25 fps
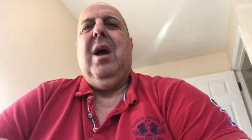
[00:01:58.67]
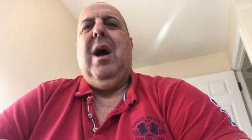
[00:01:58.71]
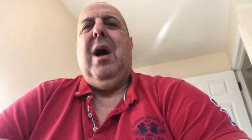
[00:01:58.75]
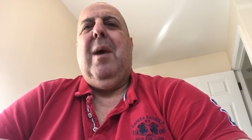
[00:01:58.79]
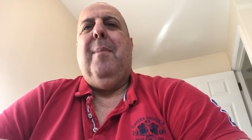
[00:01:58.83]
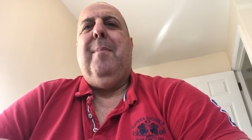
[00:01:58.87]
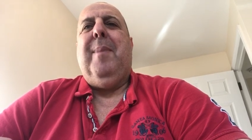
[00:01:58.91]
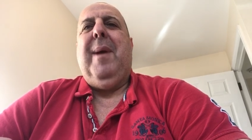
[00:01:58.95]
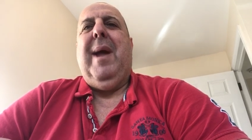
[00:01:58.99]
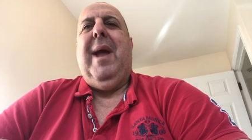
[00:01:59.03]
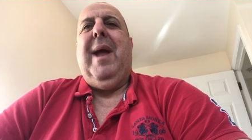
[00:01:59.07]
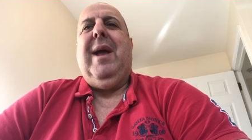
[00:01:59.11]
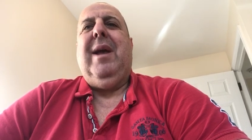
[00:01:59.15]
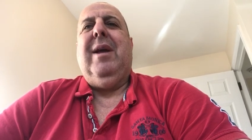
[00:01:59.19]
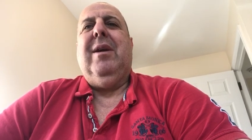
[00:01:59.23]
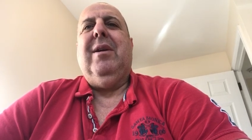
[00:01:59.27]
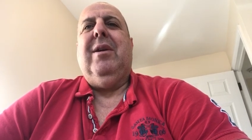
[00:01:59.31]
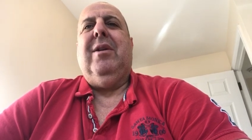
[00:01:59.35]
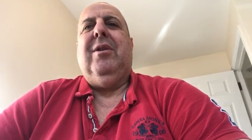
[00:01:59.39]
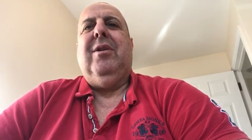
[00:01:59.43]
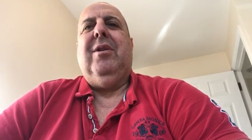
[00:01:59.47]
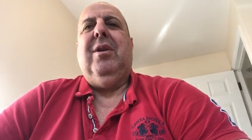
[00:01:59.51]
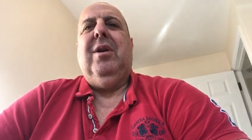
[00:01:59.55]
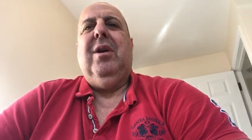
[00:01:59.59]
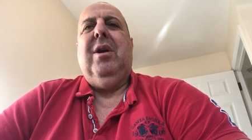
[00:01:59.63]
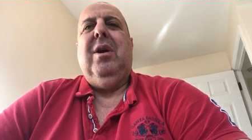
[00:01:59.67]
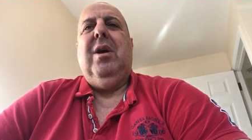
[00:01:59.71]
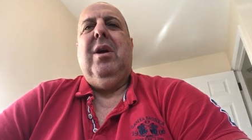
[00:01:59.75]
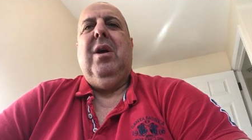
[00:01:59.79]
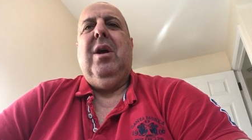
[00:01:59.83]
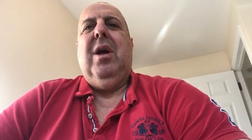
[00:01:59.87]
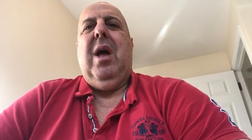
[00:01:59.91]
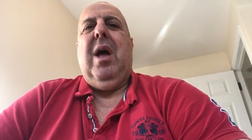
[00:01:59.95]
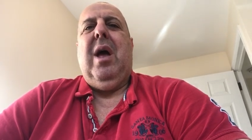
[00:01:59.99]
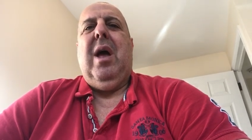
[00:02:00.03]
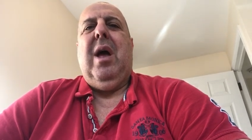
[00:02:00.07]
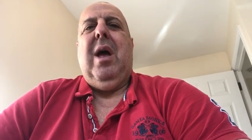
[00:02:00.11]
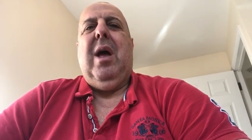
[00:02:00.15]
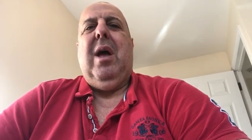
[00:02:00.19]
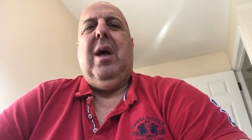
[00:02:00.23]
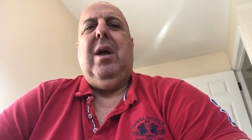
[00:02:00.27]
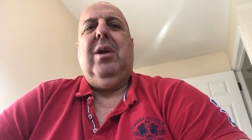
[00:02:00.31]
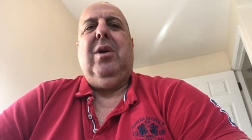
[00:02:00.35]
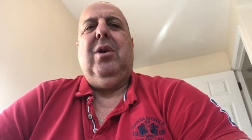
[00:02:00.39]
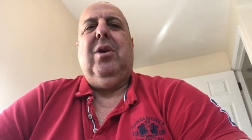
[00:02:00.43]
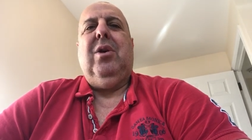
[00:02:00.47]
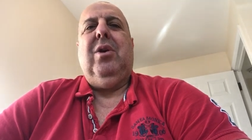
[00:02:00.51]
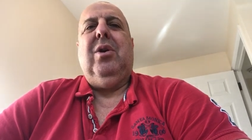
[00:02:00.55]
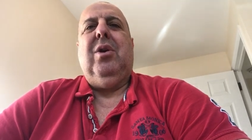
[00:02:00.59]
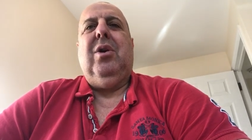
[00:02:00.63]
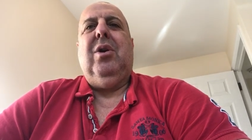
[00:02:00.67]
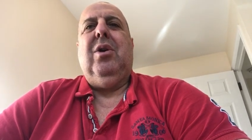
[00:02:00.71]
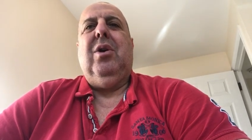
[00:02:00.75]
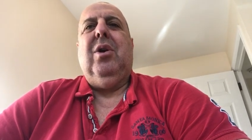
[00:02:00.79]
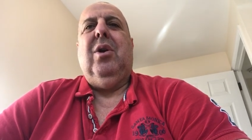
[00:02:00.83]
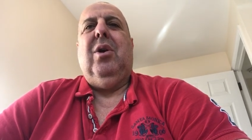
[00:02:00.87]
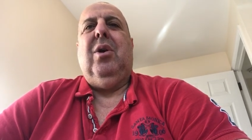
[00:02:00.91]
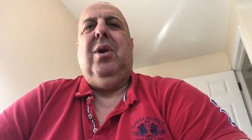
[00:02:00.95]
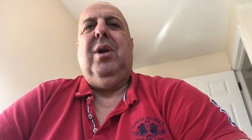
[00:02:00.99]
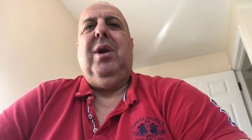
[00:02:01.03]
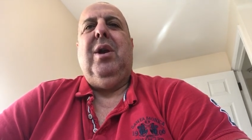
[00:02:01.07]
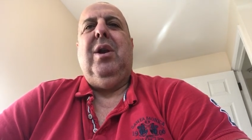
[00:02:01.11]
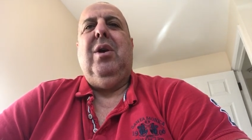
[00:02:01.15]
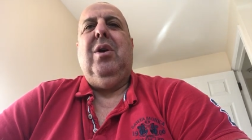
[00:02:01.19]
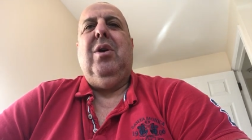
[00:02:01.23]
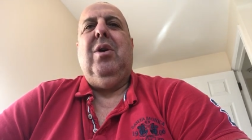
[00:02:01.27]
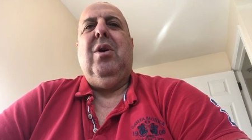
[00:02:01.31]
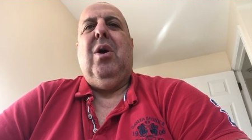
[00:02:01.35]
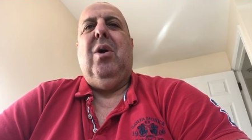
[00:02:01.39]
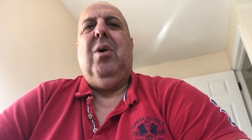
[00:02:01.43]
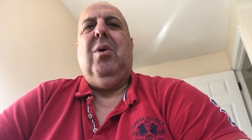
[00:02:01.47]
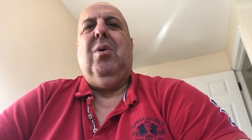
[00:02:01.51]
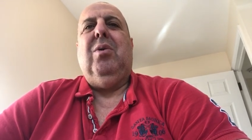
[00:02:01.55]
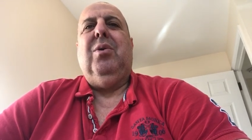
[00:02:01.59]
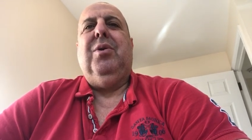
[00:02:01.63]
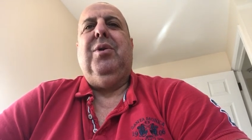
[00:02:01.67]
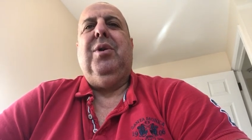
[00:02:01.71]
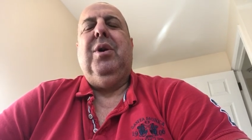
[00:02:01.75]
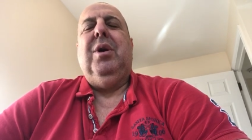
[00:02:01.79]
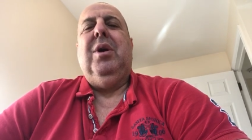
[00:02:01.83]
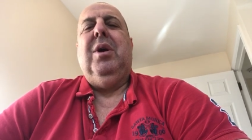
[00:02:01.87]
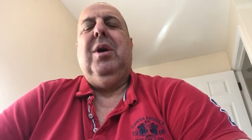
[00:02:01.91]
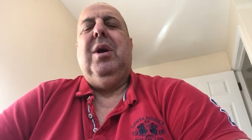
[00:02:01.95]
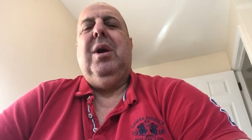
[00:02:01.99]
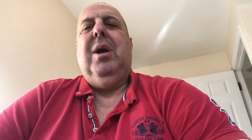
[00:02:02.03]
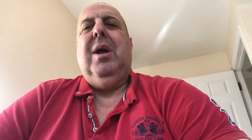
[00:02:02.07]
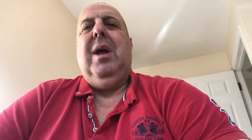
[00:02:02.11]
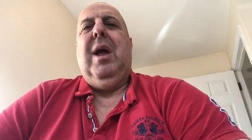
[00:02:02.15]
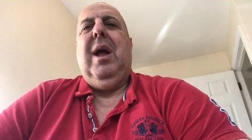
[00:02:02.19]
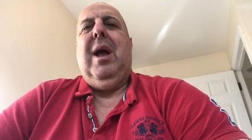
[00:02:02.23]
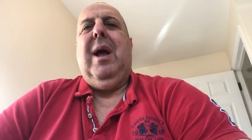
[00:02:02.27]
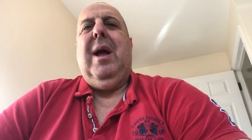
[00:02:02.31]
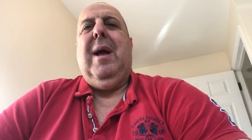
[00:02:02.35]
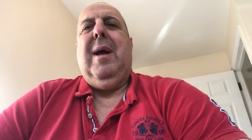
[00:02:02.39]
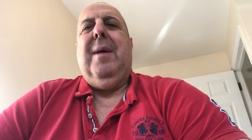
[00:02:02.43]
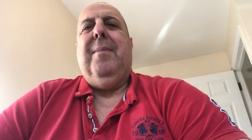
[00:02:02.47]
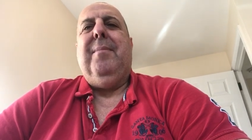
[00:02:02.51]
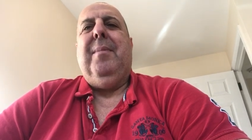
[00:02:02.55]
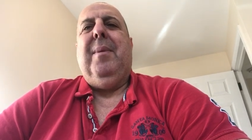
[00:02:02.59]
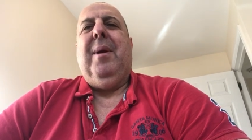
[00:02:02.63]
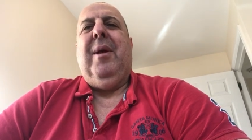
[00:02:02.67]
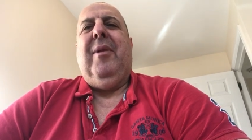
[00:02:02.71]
I bankered uh, Girl in Gold. Um,